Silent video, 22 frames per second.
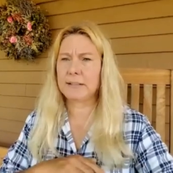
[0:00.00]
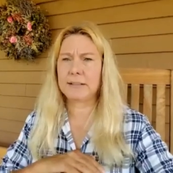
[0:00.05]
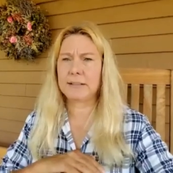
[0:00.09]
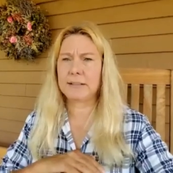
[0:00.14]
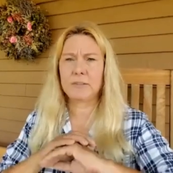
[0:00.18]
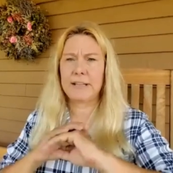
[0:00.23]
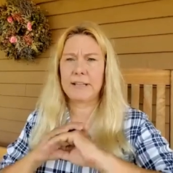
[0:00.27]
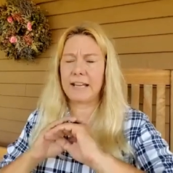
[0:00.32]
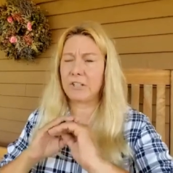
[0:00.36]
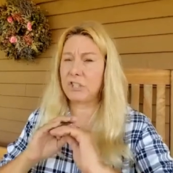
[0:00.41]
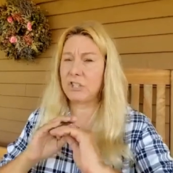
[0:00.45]

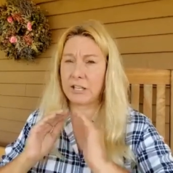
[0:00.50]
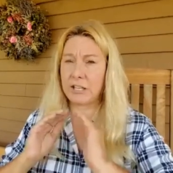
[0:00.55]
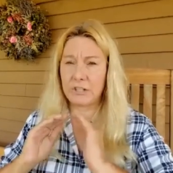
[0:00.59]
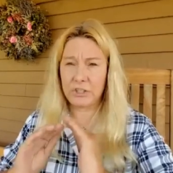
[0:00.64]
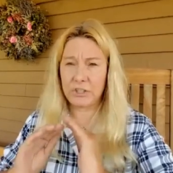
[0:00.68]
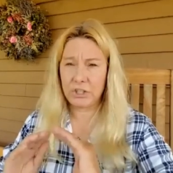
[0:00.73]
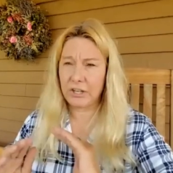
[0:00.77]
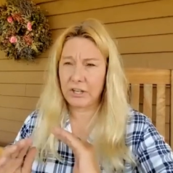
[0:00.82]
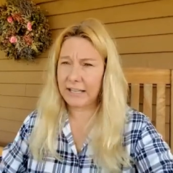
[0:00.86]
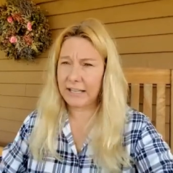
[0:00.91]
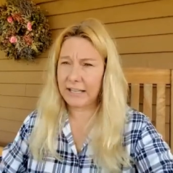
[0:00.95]
They just
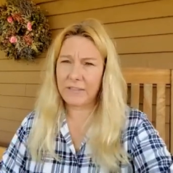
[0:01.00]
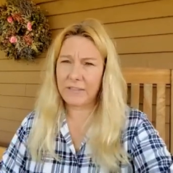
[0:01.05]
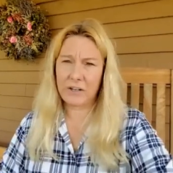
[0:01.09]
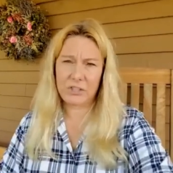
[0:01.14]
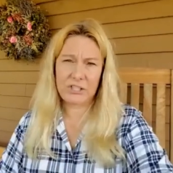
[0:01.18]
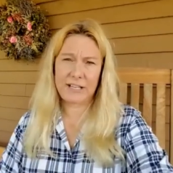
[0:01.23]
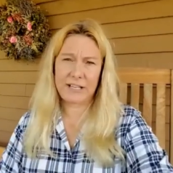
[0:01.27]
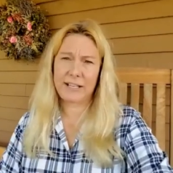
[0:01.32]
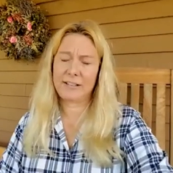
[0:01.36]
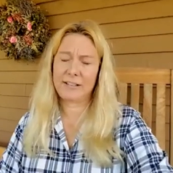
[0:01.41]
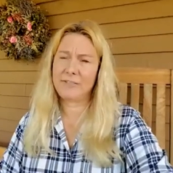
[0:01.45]
should eat their
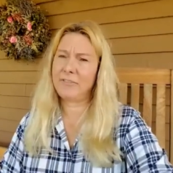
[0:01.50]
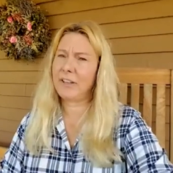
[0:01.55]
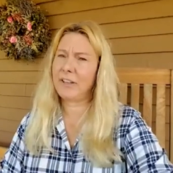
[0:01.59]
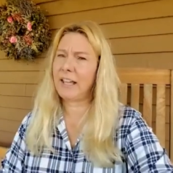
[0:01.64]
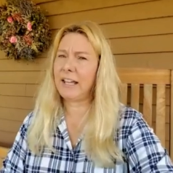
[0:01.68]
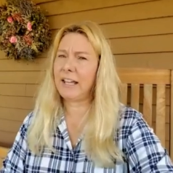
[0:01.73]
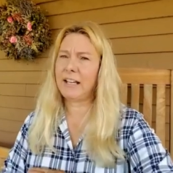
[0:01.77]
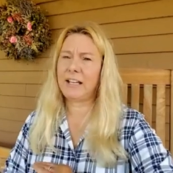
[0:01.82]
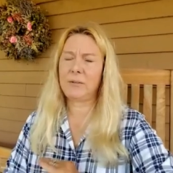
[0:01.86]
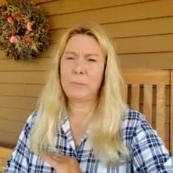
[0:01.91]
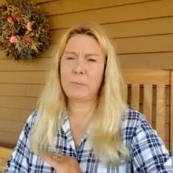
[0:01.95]
chicken
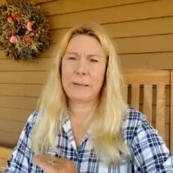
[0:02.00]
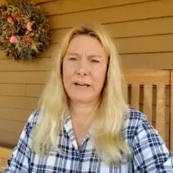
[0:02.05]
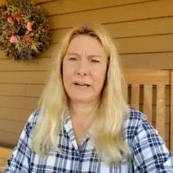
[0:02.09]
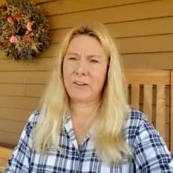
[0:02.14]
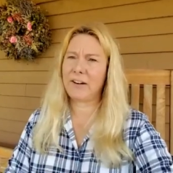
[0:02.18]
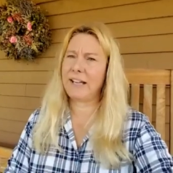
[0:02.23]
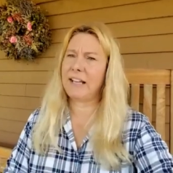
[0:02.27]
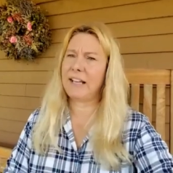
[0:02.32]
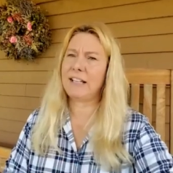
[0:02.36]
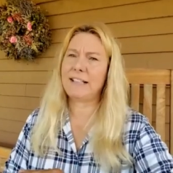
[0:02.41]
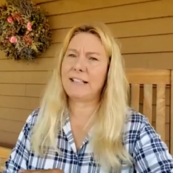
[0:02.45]
feed,
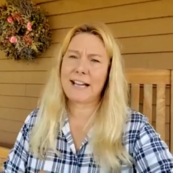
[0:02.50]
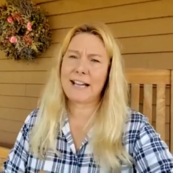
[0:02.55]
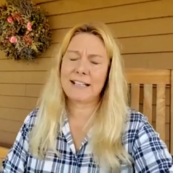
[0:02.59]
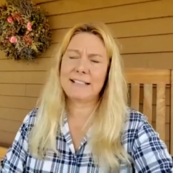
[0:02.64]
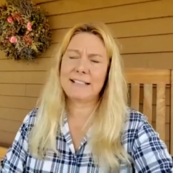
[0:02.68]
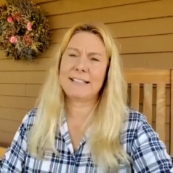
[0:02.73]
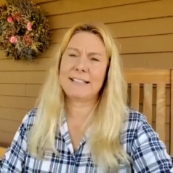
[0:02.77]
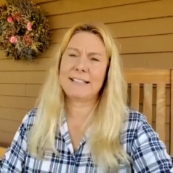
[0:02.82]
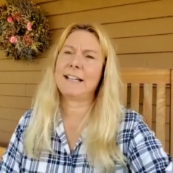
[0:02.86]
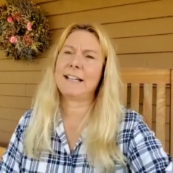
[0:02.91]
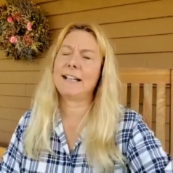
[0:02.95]
period. That's
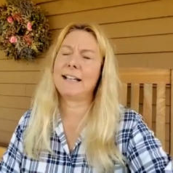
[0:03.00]
it.